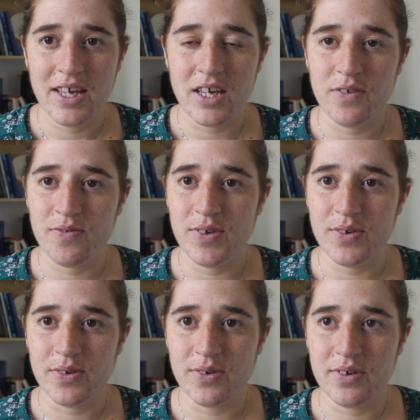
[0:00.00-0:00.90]
if
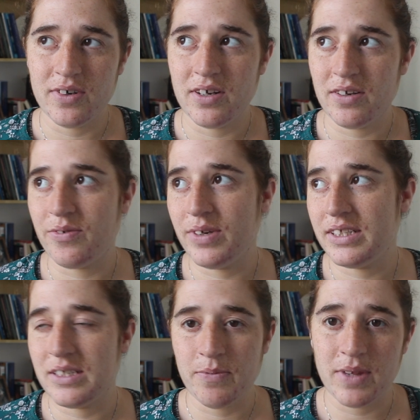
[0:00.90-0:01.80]
you
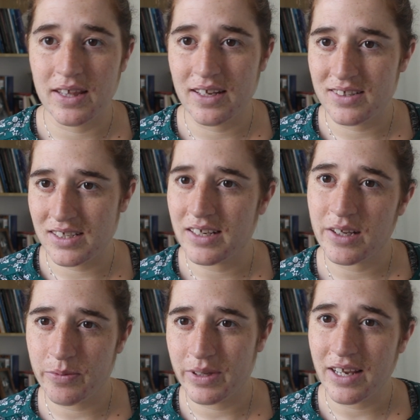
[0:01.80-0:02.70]
read something that's a
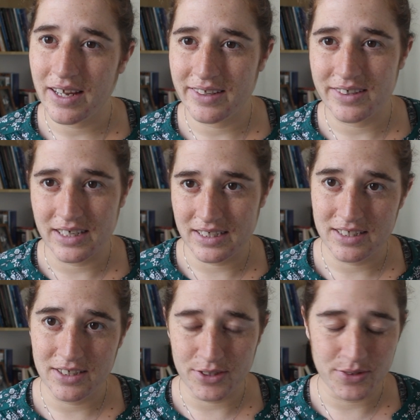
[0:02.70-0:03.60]
little bit lighter and
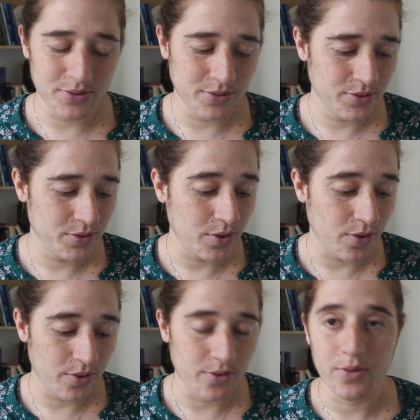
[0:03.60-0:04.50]
easier to
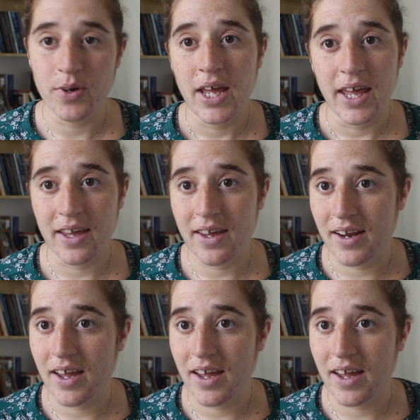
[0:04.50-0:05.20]
go through. Again, I